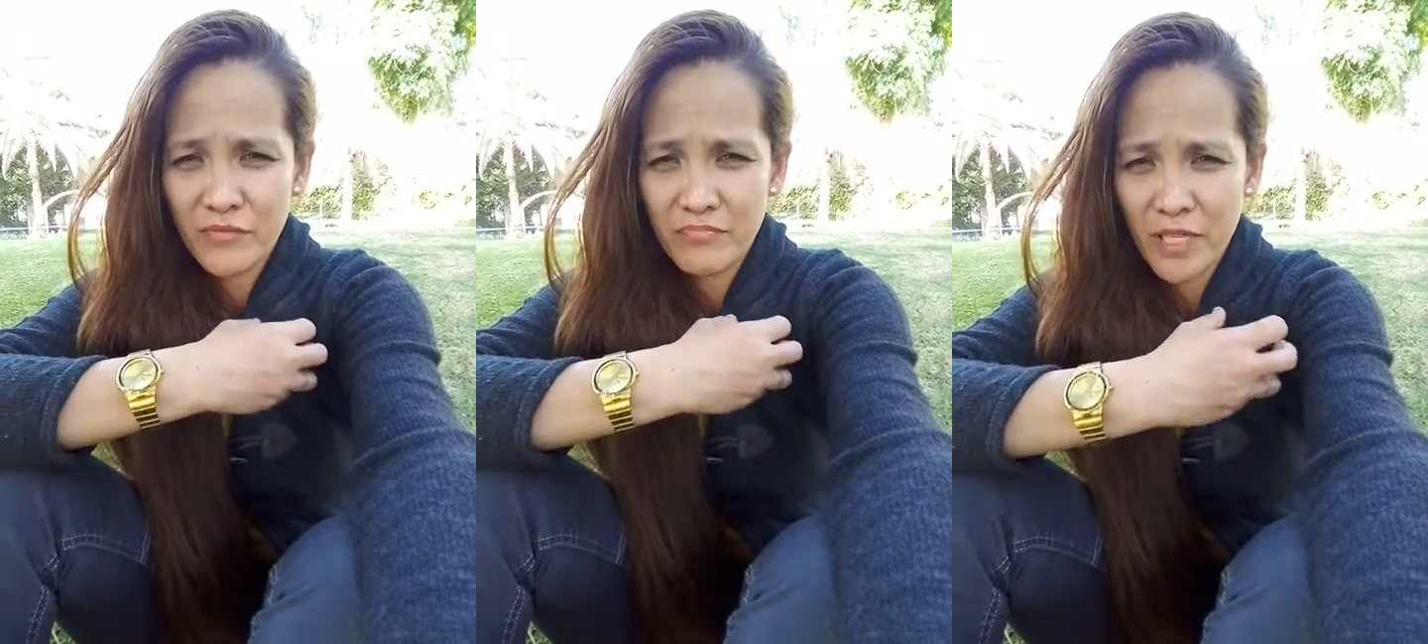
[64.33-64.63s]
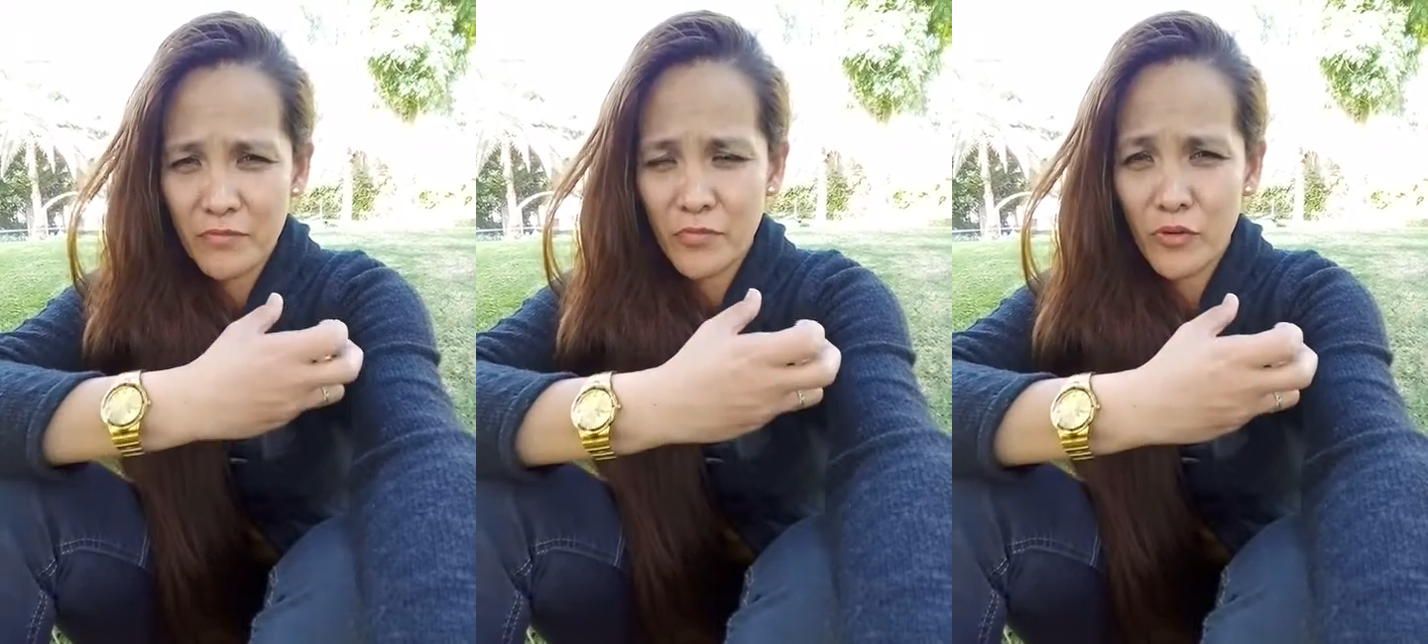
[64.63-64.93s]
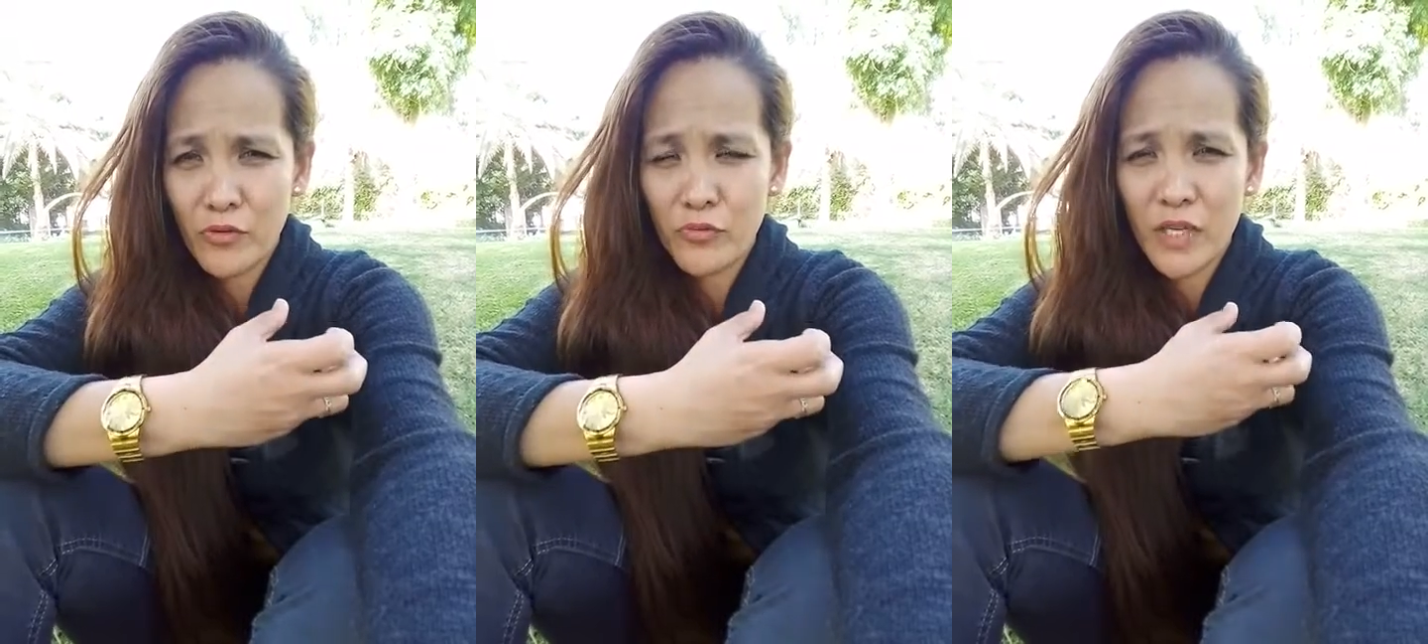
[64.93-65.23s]
of my
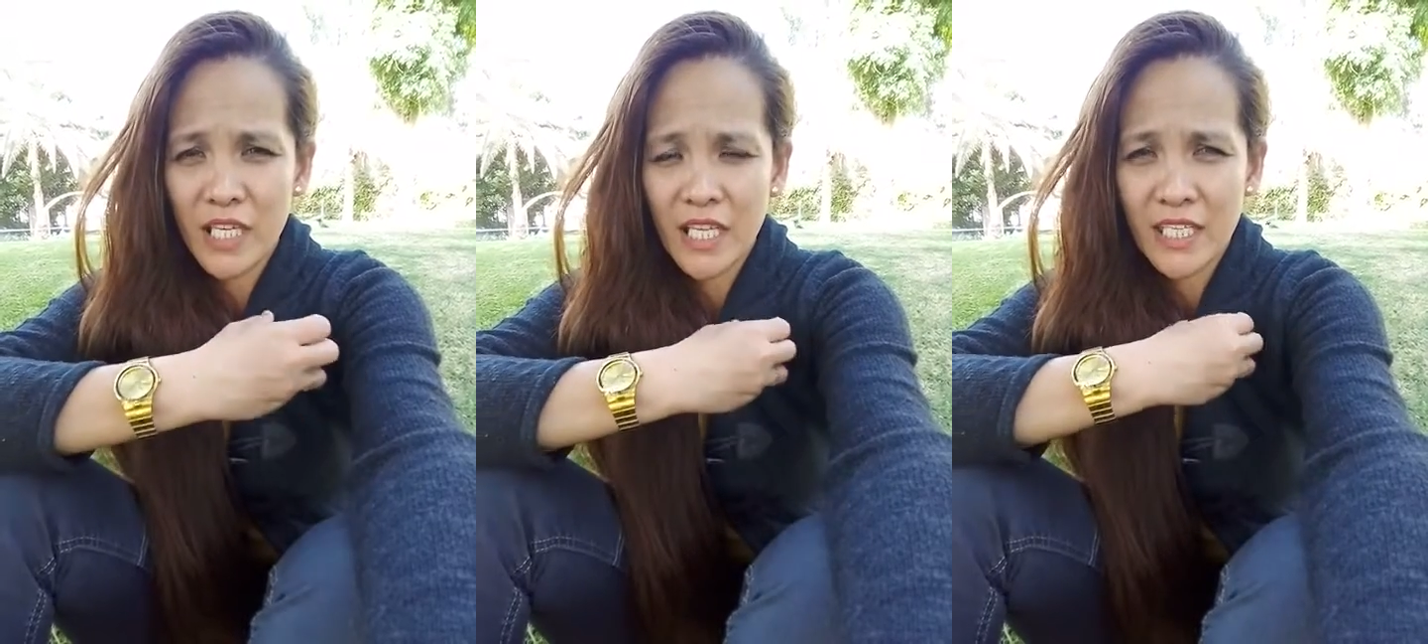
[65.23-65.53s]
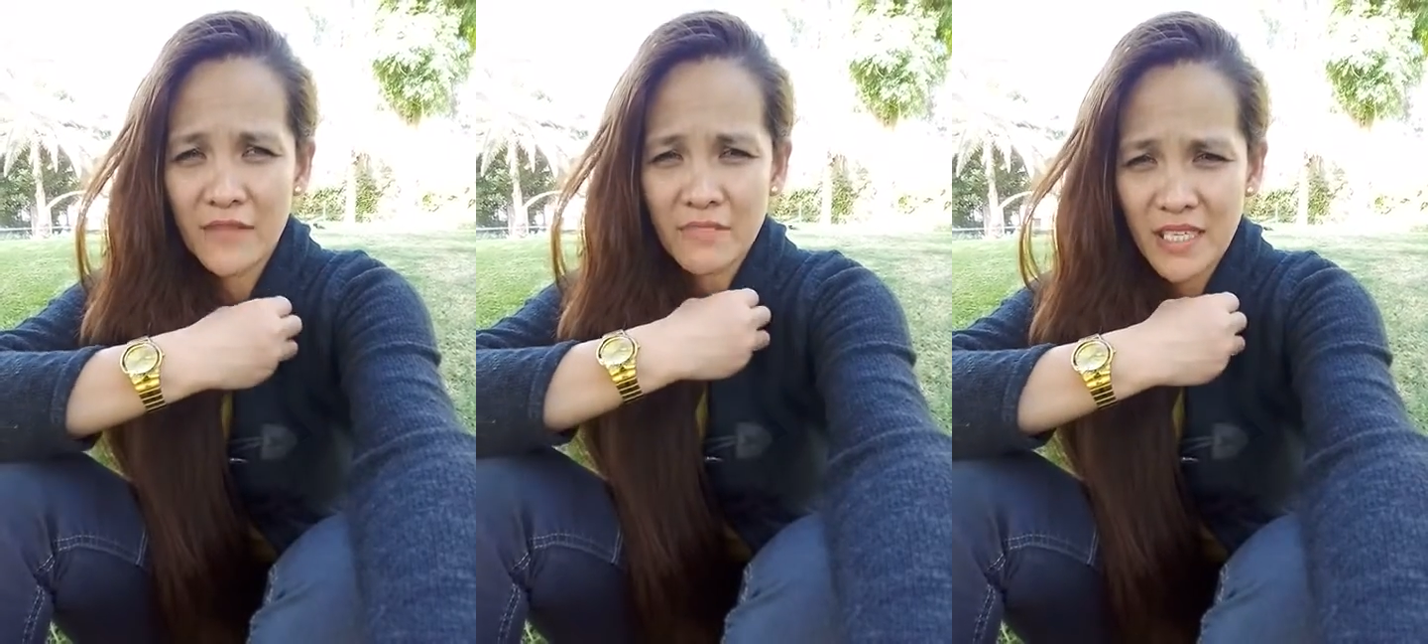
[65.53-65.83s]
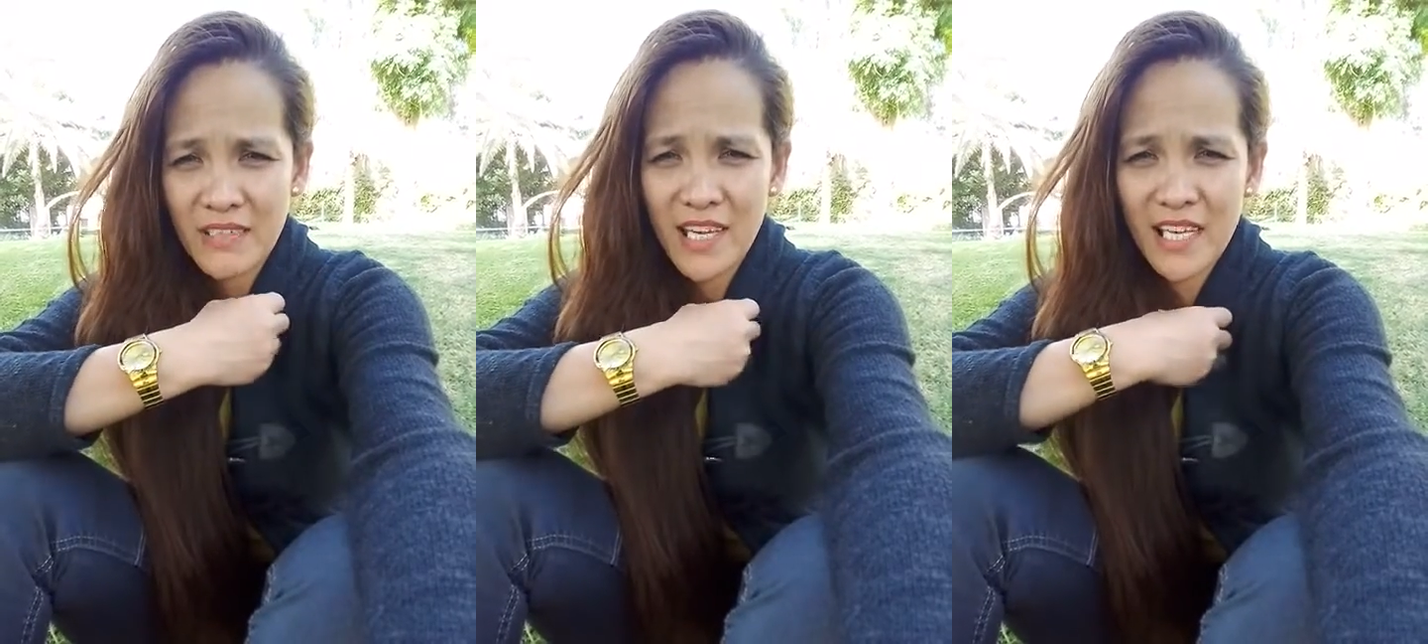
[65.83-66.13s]
phone when I am
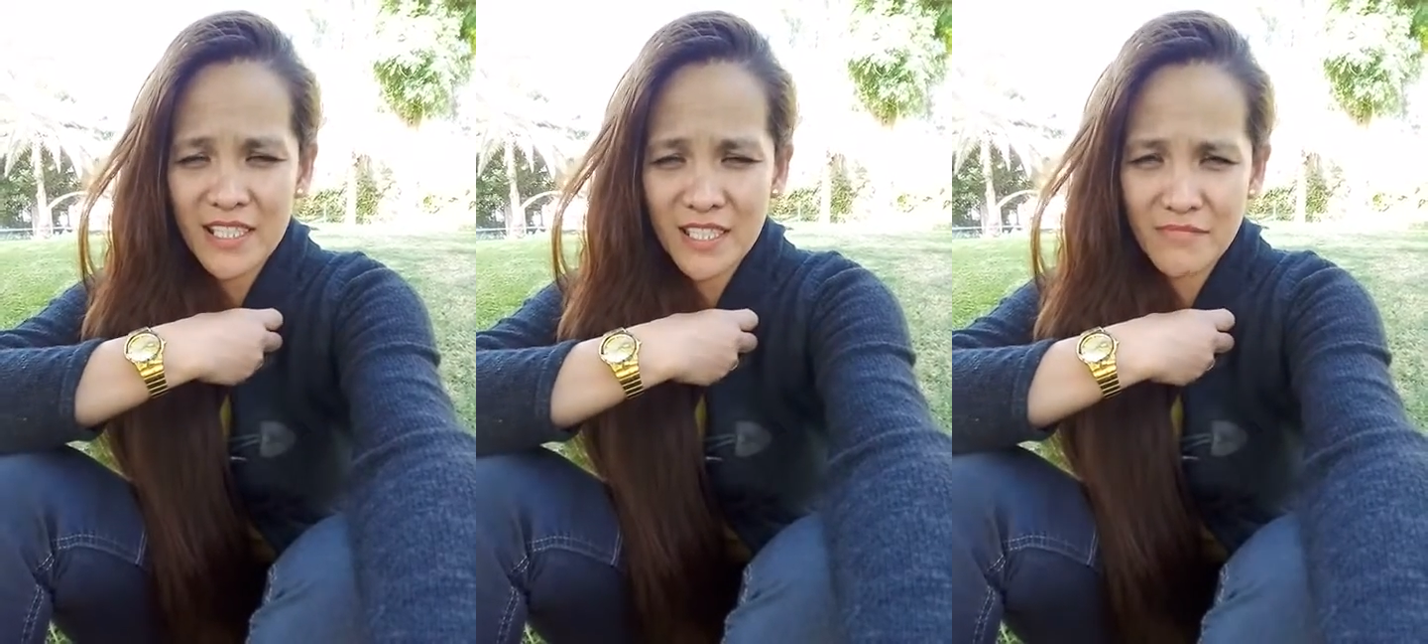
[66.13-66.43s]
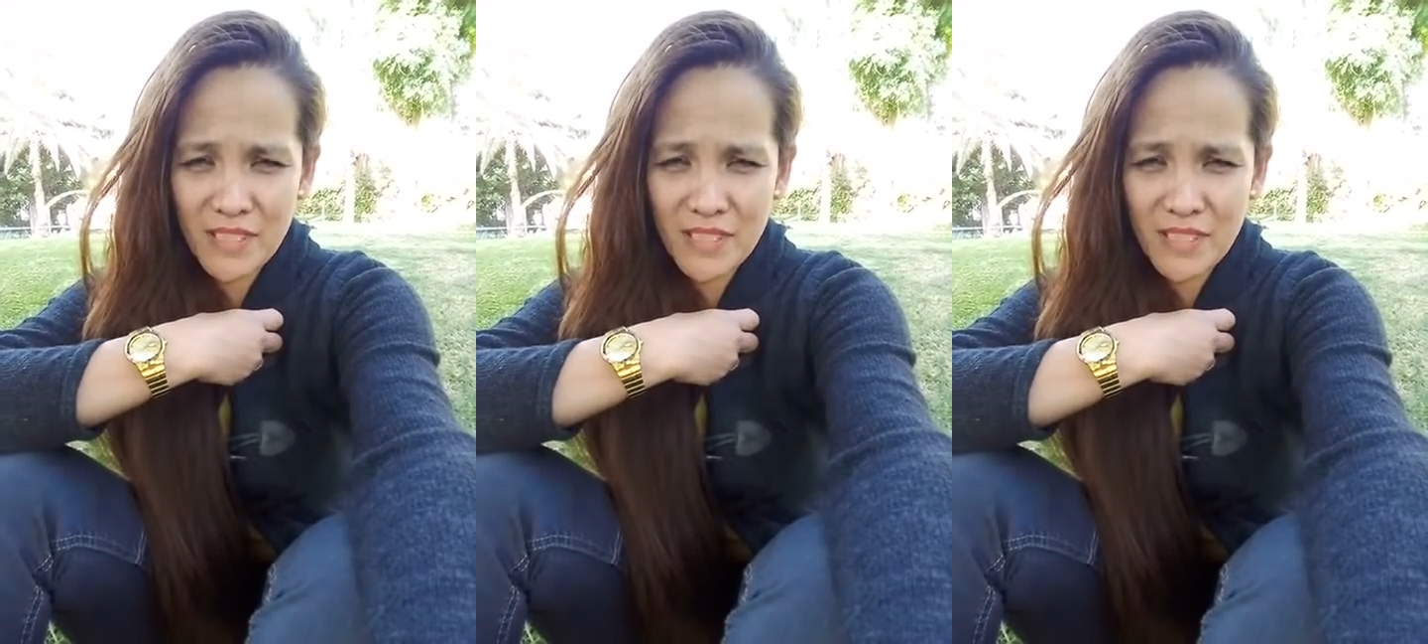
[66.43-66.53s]
very active